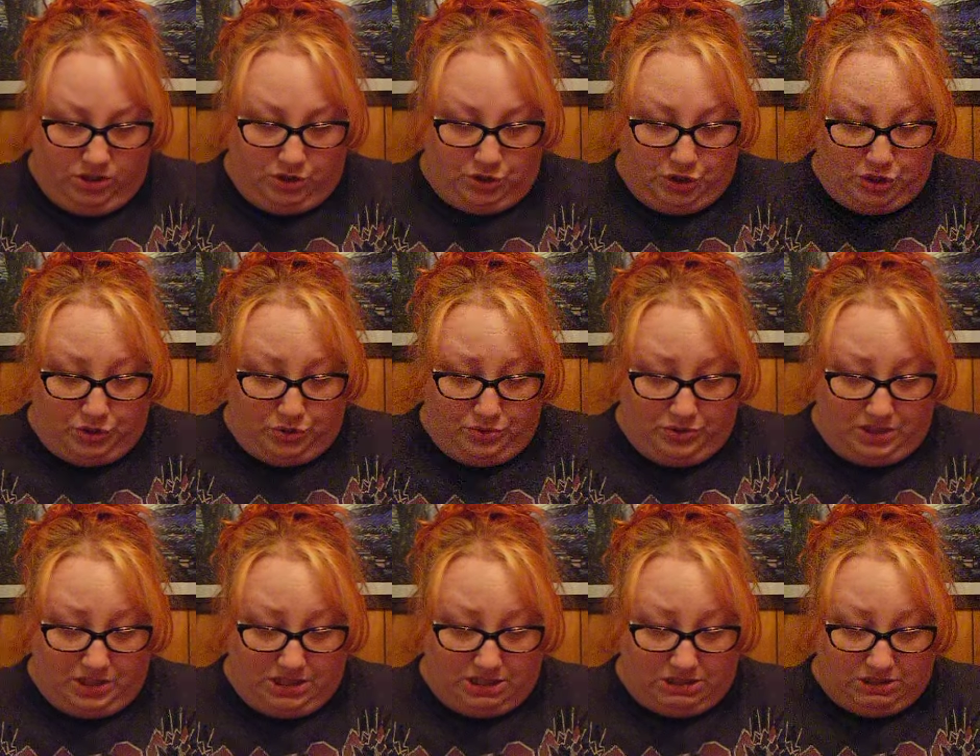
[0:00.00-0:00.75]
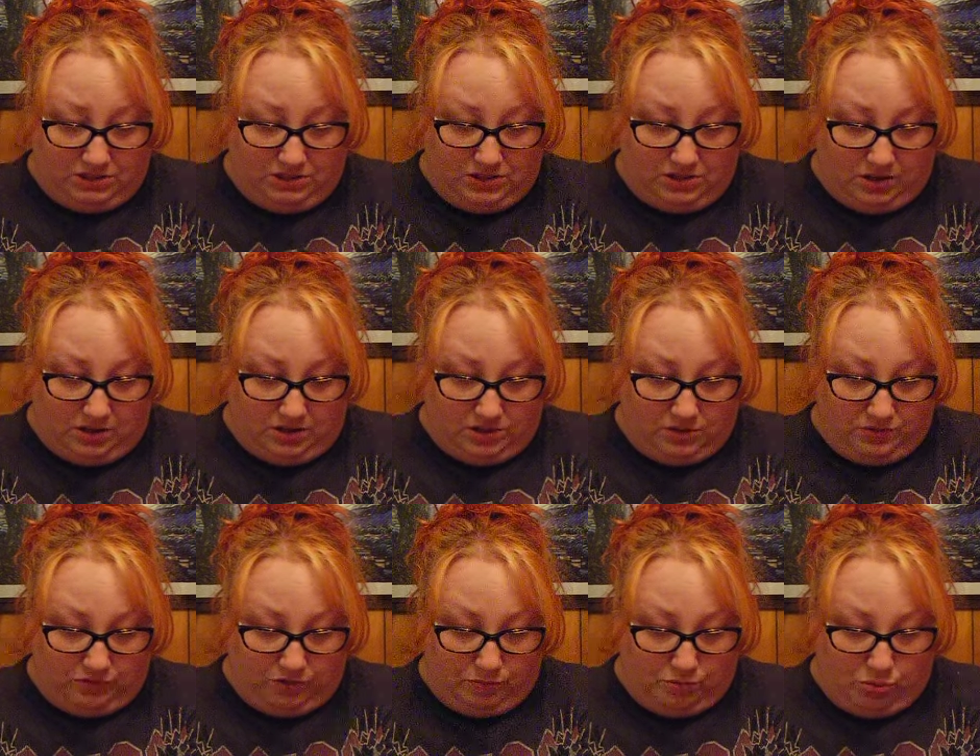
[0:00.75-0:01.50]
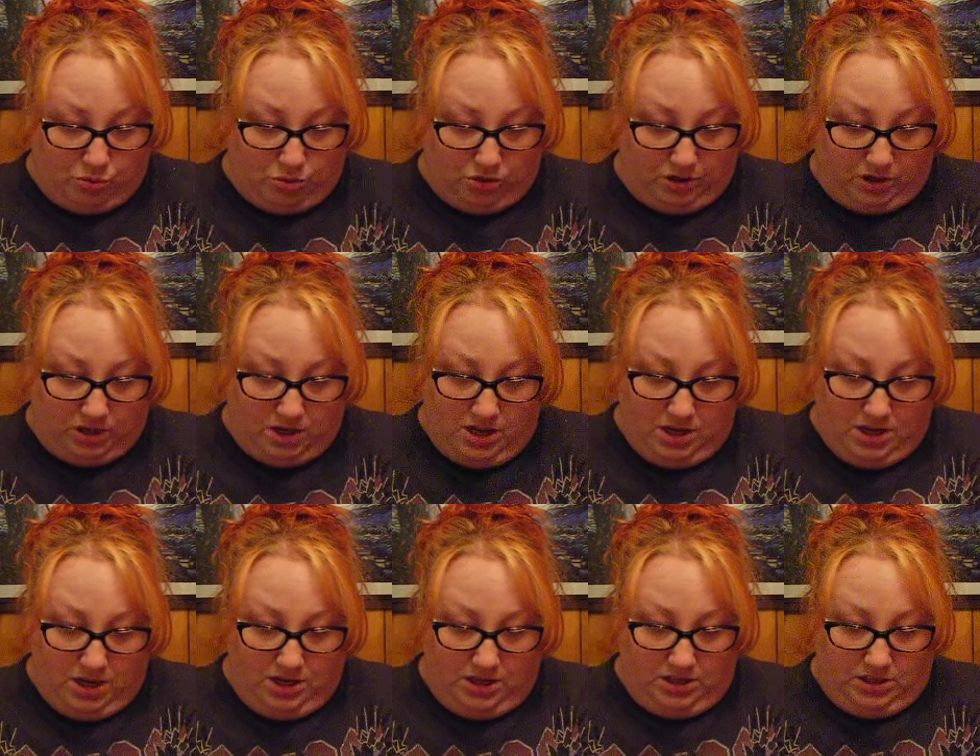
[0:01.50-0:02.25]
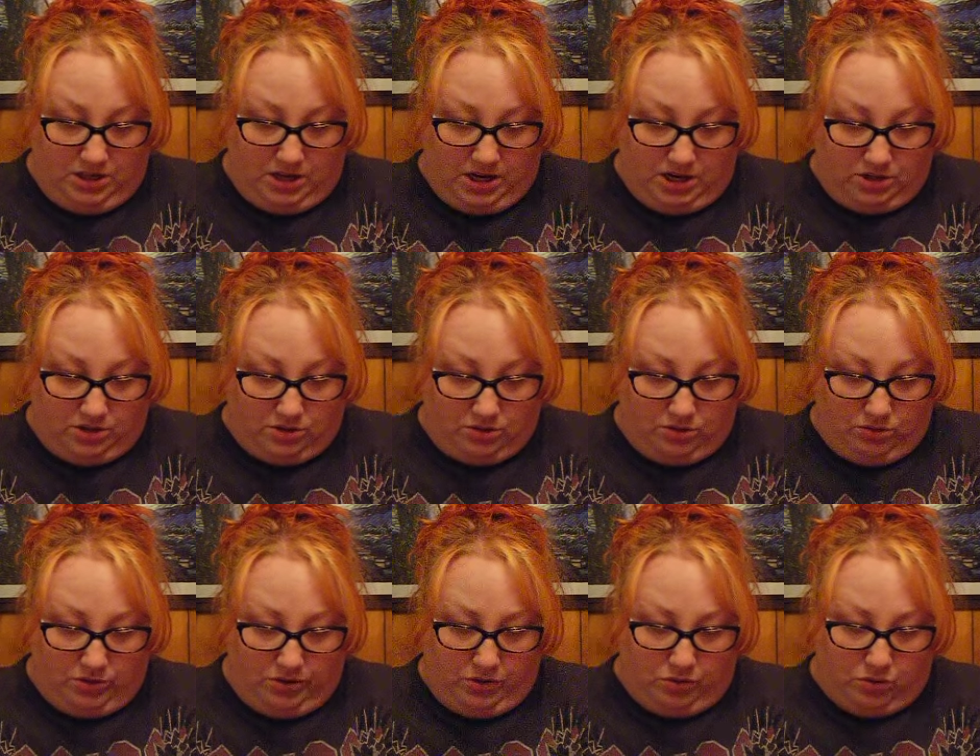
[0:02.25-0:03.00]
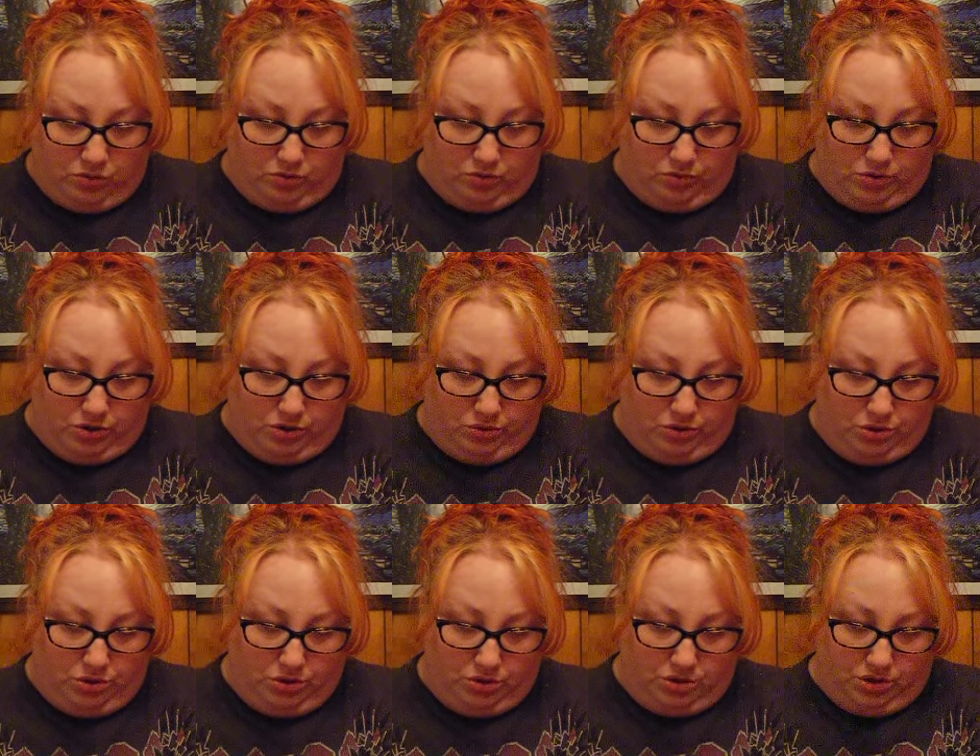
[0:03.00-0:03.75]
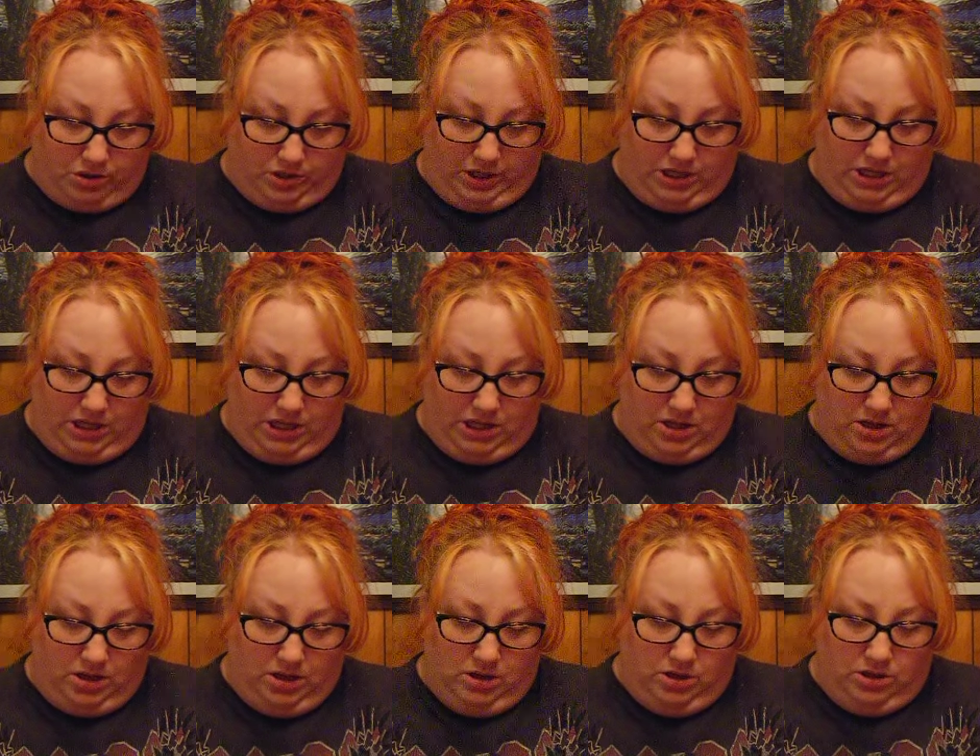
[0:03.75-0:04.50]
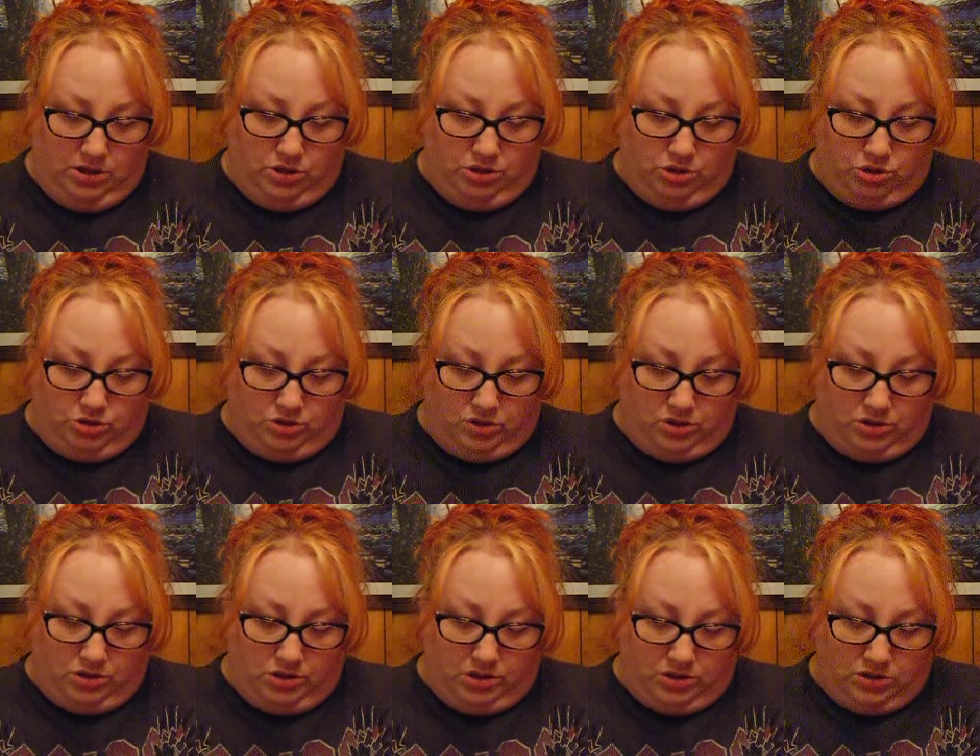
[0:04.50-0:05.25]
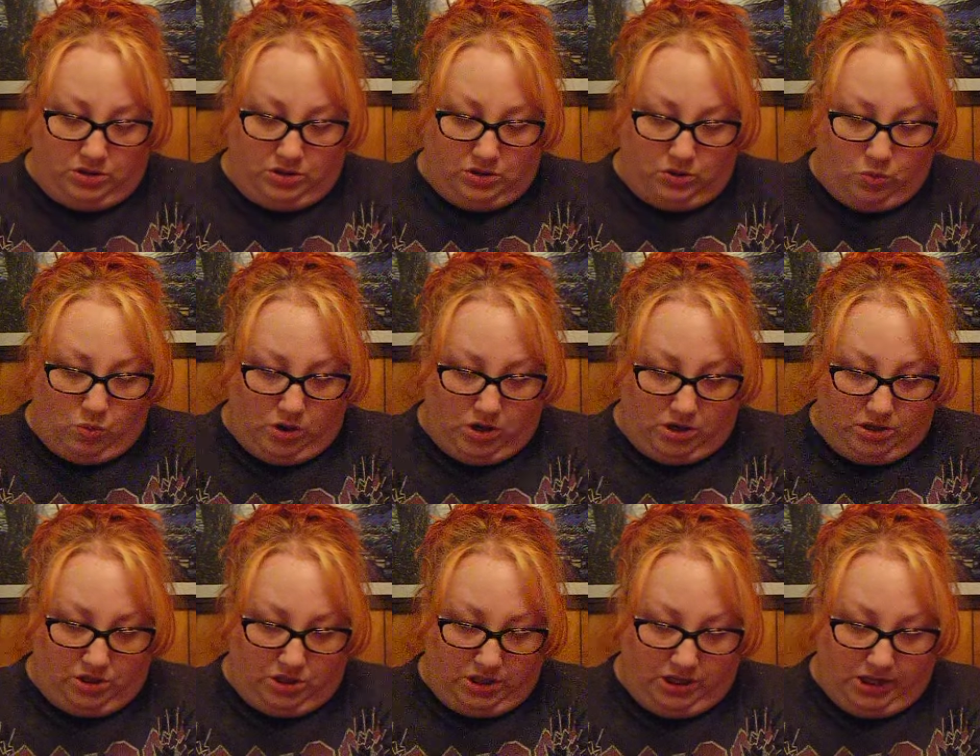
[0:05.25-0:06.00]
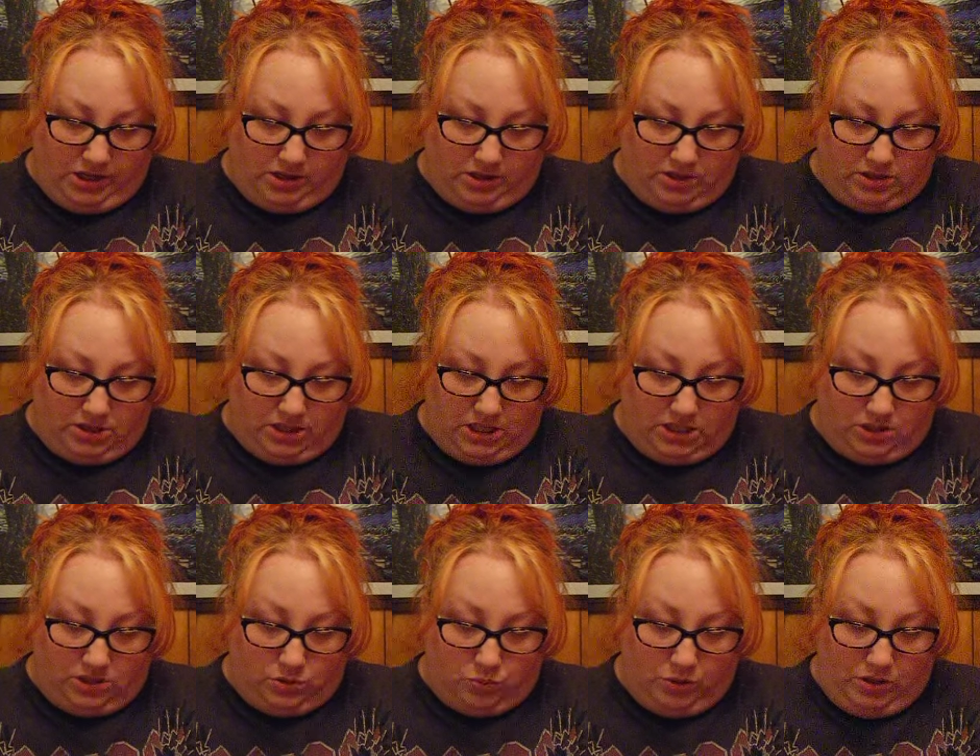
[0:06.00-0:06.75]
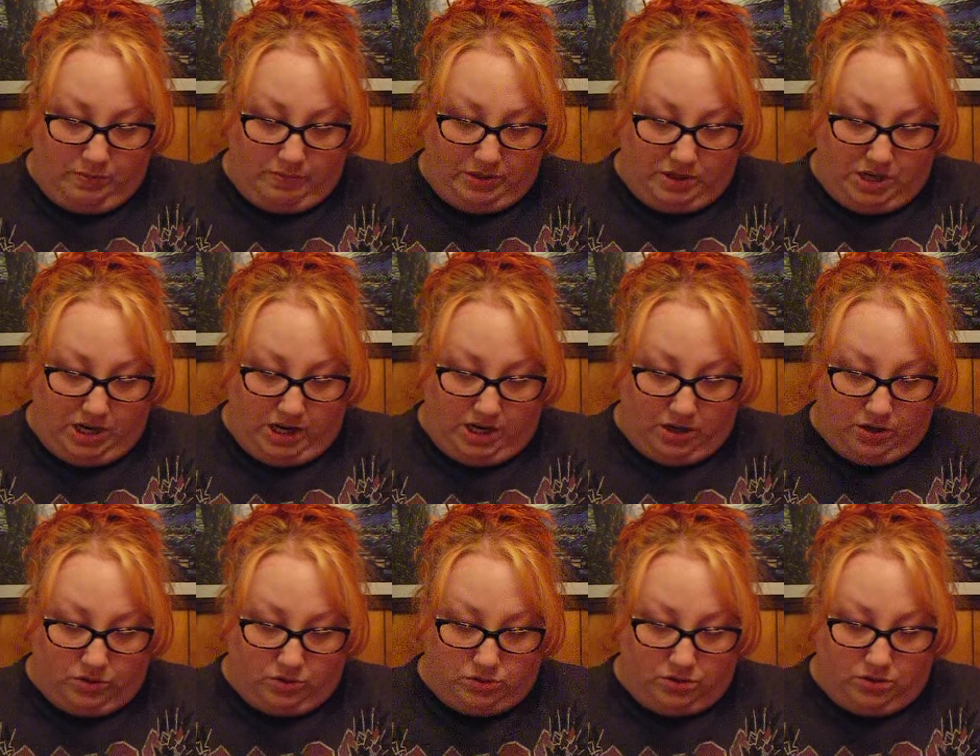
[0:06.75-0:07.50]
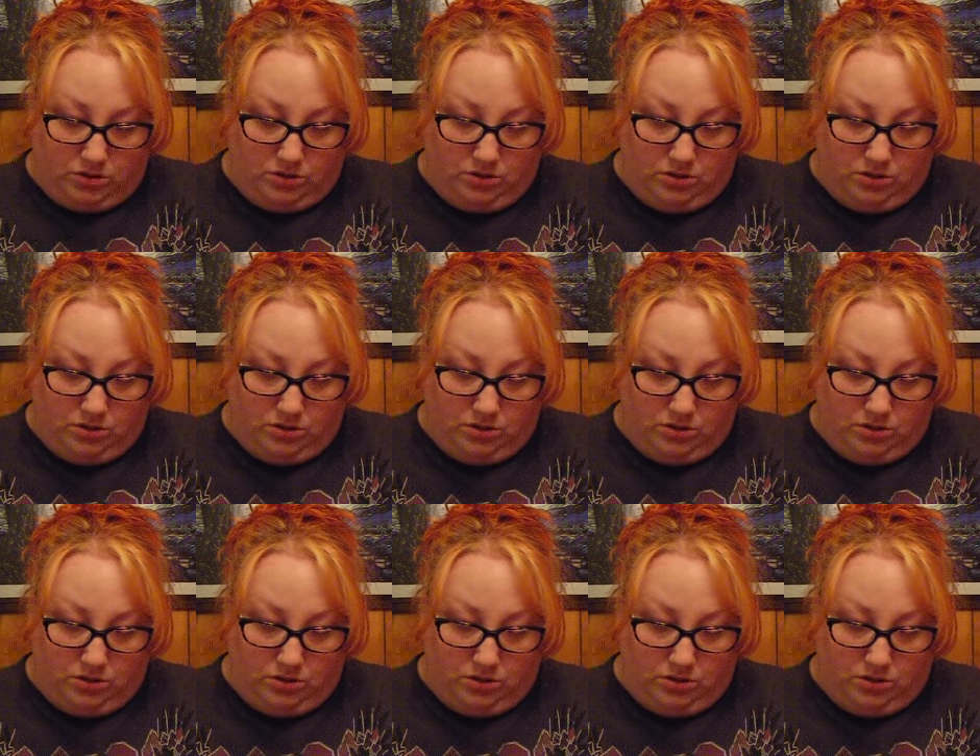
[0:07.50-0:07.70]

Used as a sauce for pork tenderloin or roast turkey. Drizzle on squash, carrots, and sweet potatoes.